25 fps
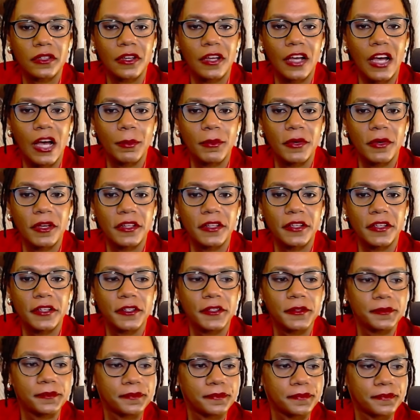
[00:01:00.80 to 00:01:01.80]
comment
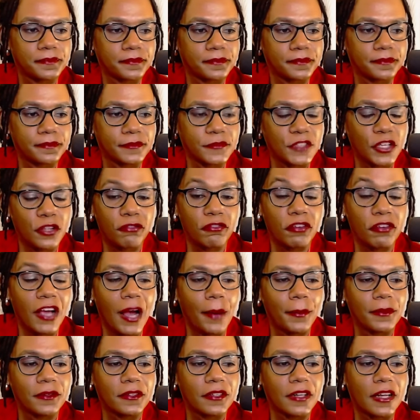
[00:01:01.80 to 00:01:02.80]
here, there are three
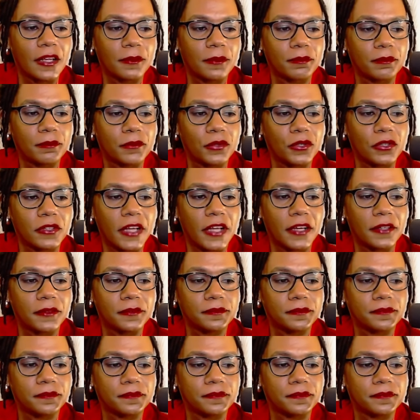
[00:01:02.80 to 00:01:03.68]
comments that I pulled out